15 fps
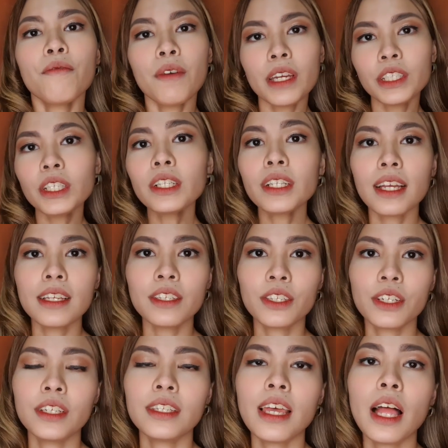Facial
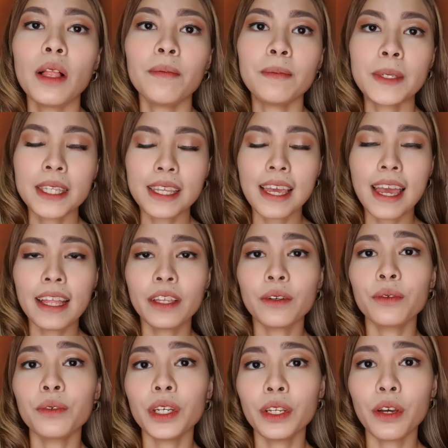cleansers helps get
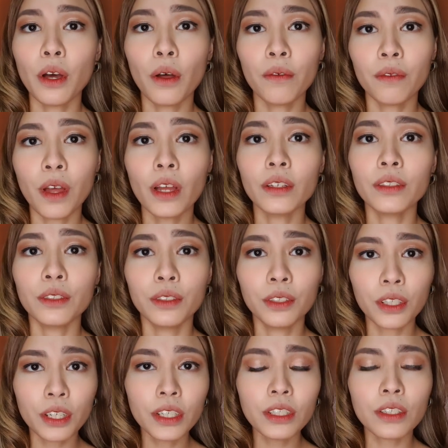rid of
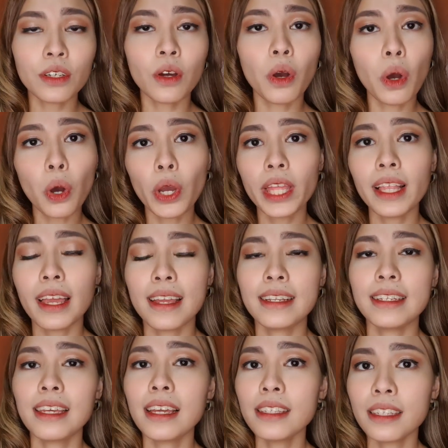dirt, oil,
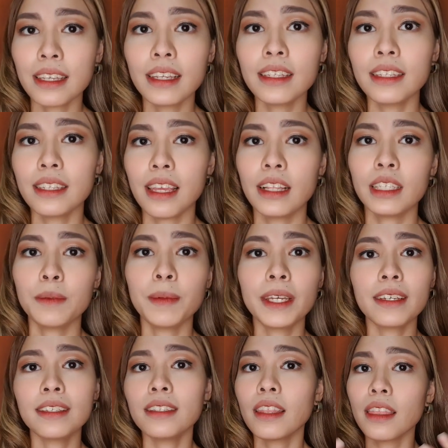and dead skin cells,
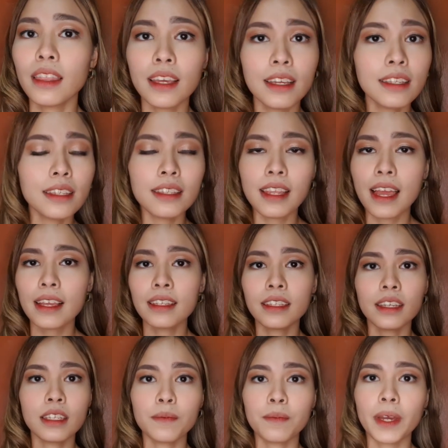because these
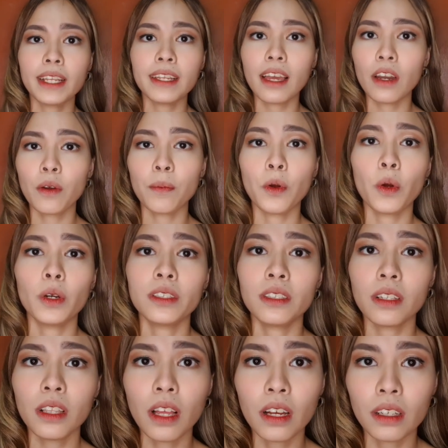nasties might get our pores
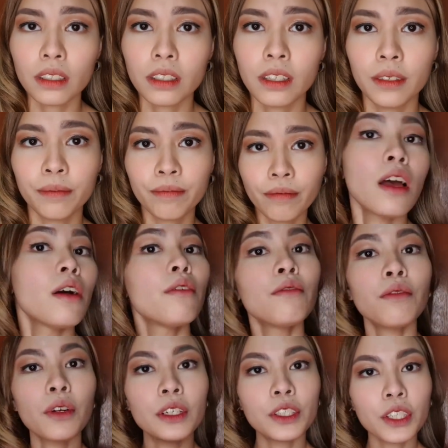clogged.
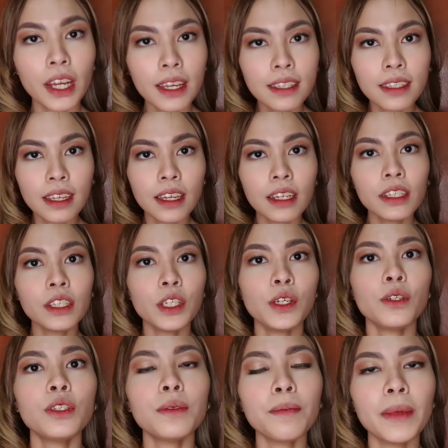For dry skin,
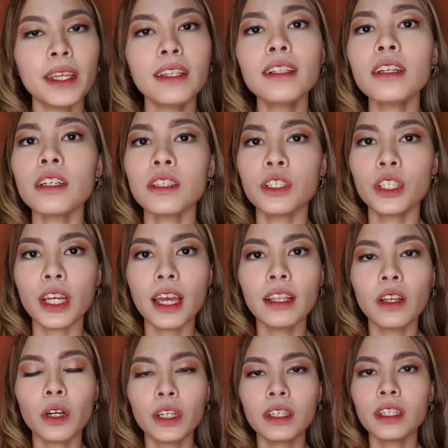use milk,
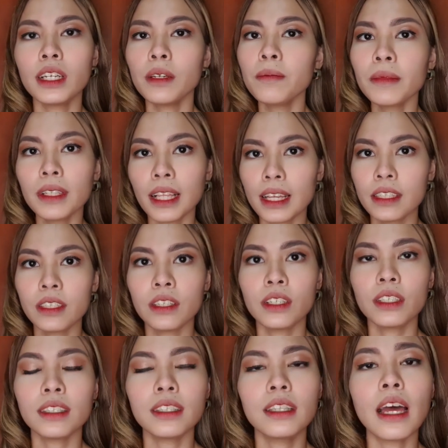gel, or cream
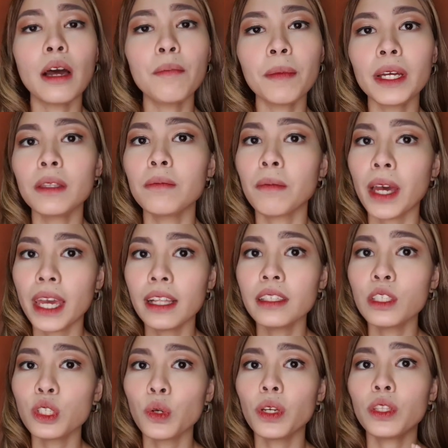cleansers. Dapat
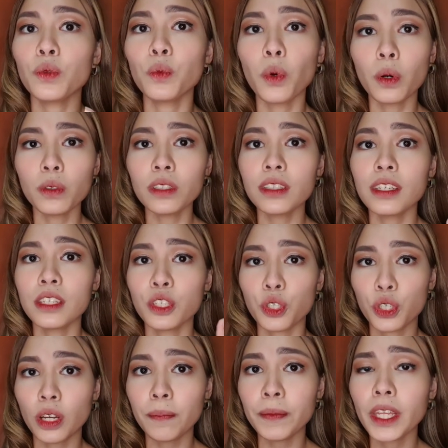mild so it won't
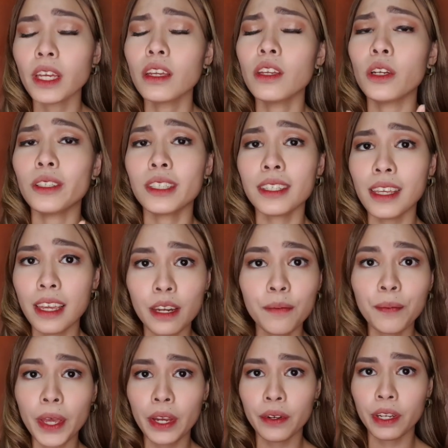disrupt your
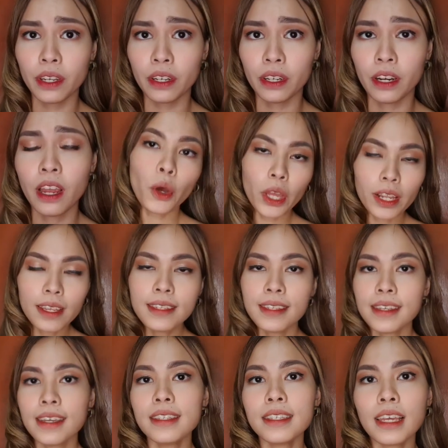skin barrier. Oily
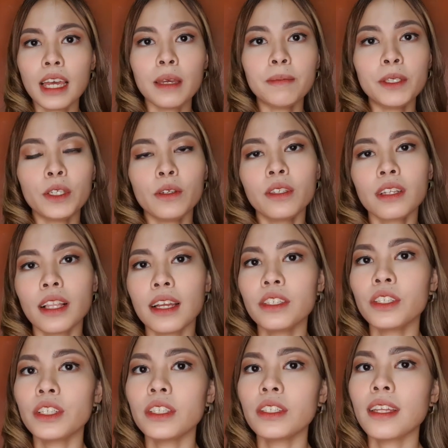skin types, use
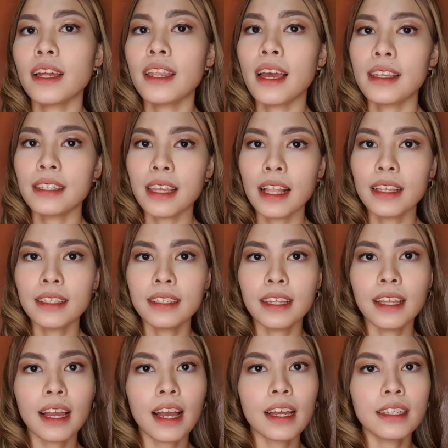cleansers that has
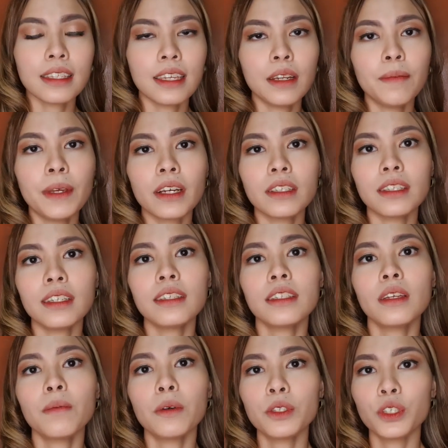salicylic acid, because it is
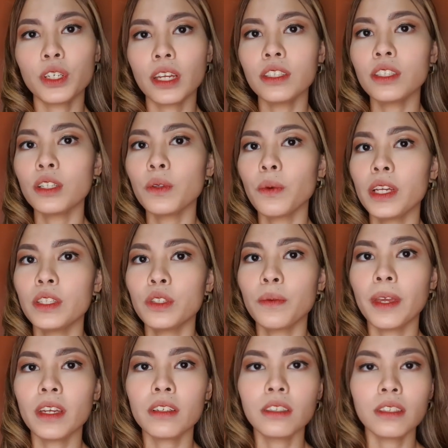the most gentle way to
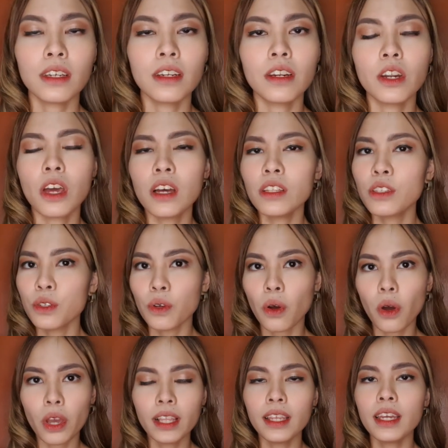make your skin not too
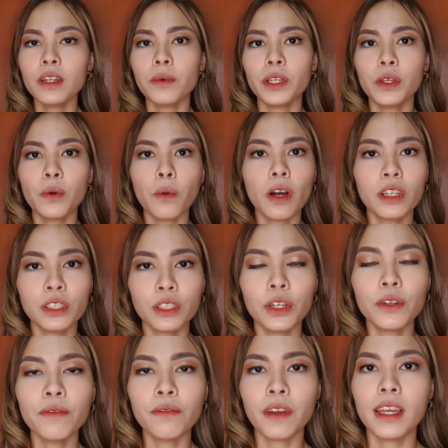oily. And when you wash
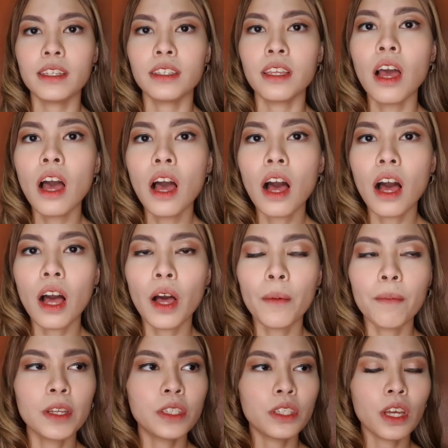your face,
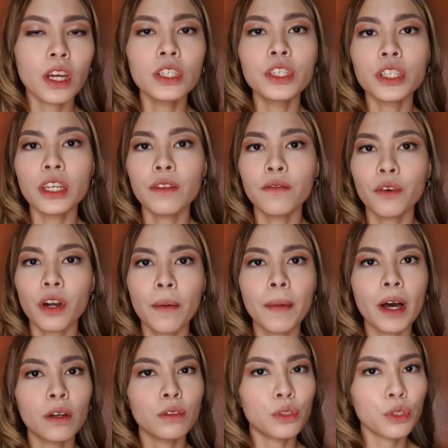massage it for
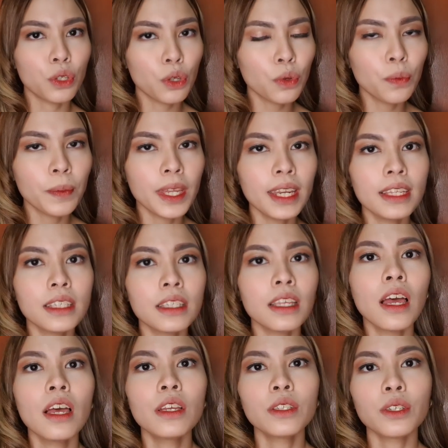about 2 minutes
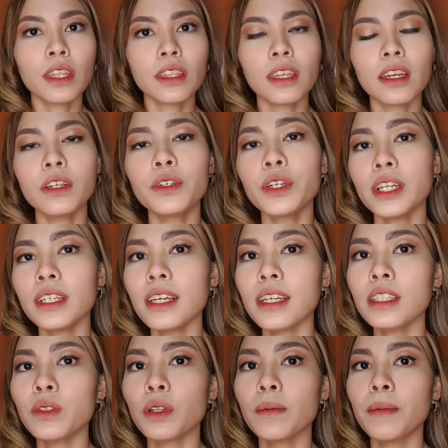so that the
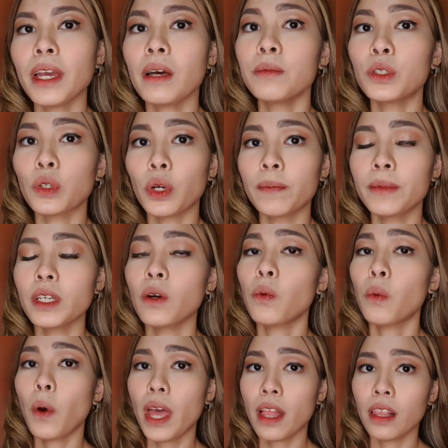ingredients will be absorbed
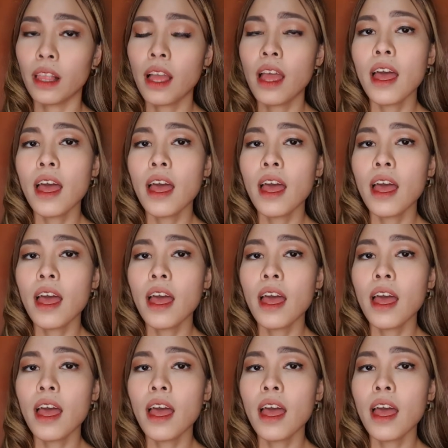well.